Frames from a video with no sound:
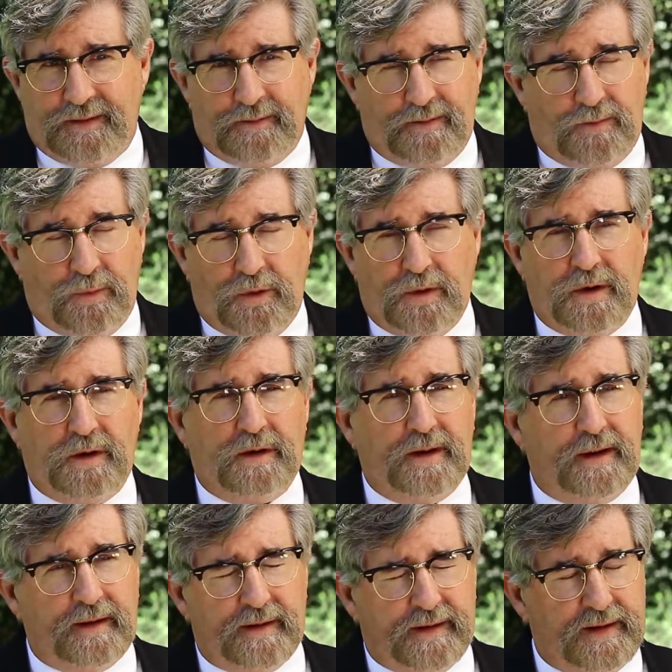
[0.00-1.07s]
more or
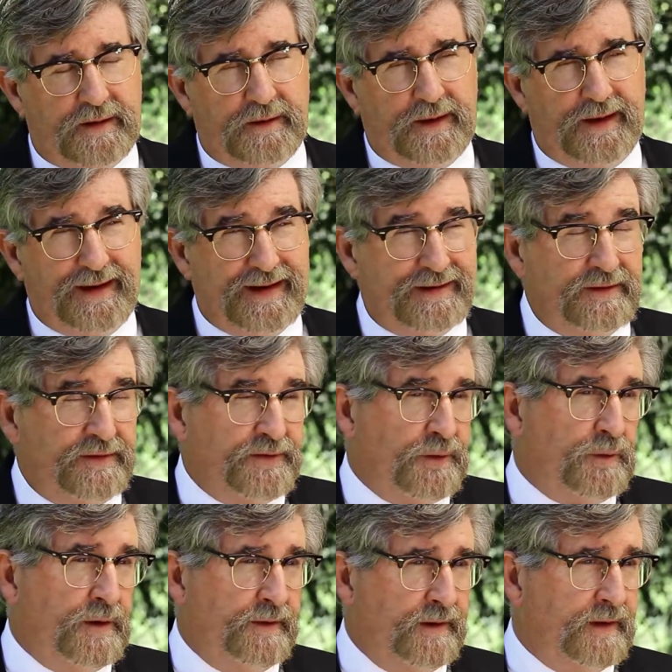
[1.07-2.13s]
less he can
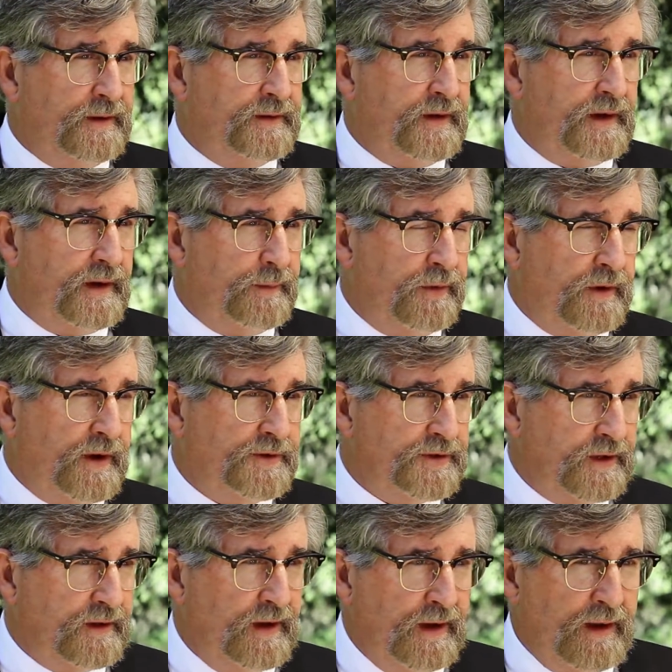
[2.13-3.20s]
destroy the entire
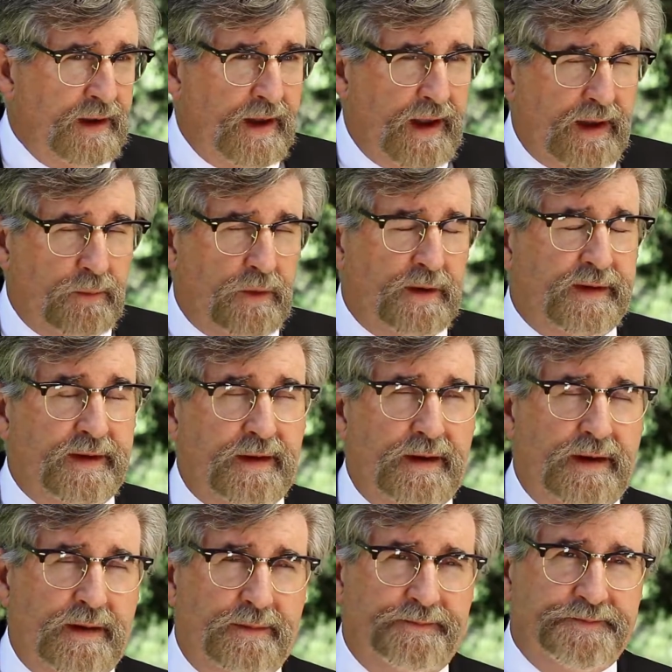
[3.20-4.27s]
project. And once
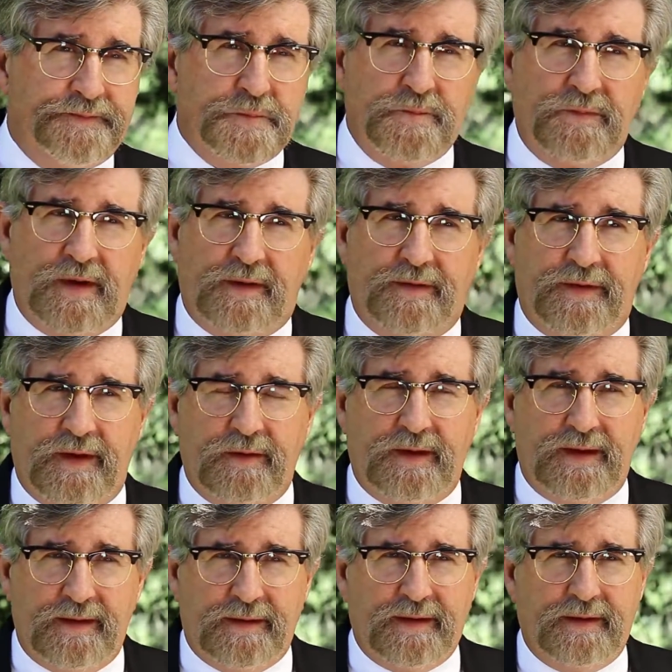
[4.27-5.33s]
again, there
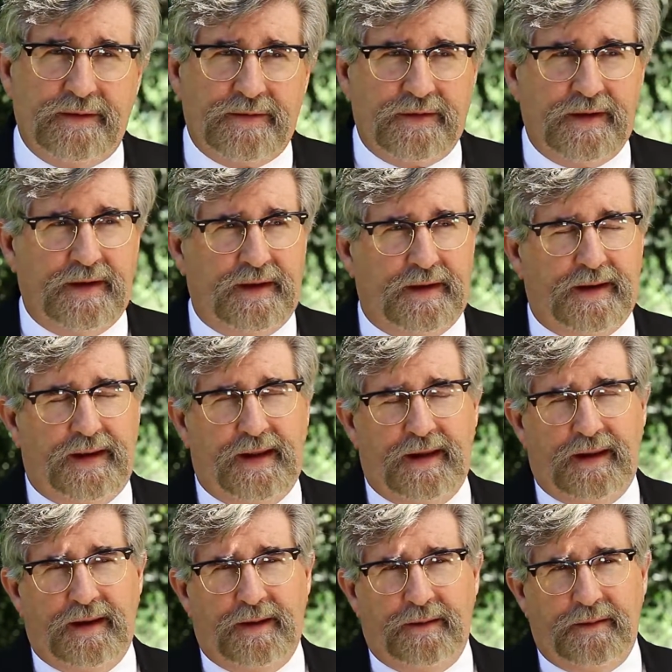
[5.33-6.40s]
isn't
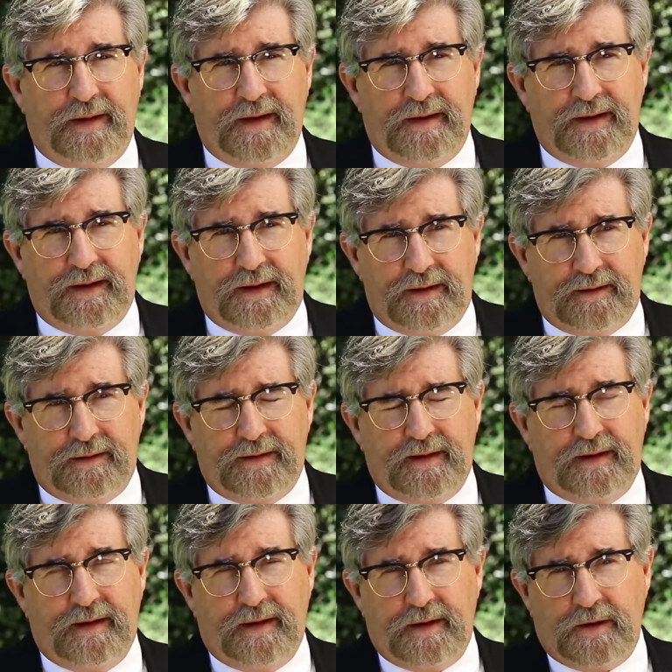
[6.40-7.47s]
an
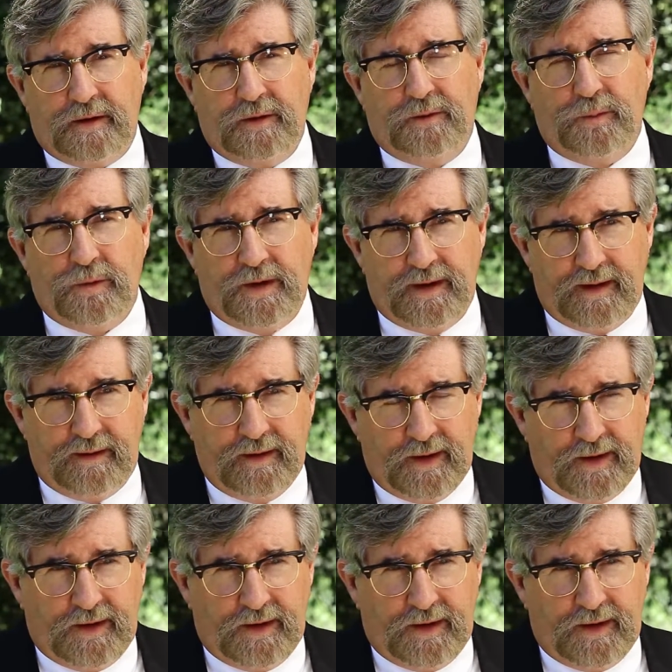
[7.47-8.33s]
easy and a good way